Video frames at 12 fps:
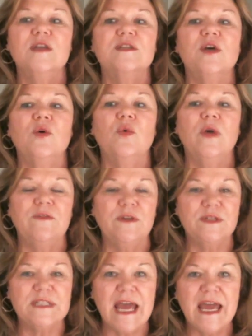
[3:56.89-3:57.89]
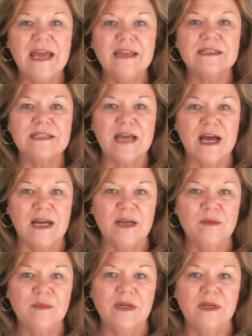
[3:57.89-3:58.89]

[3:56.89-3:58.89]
So if you take the time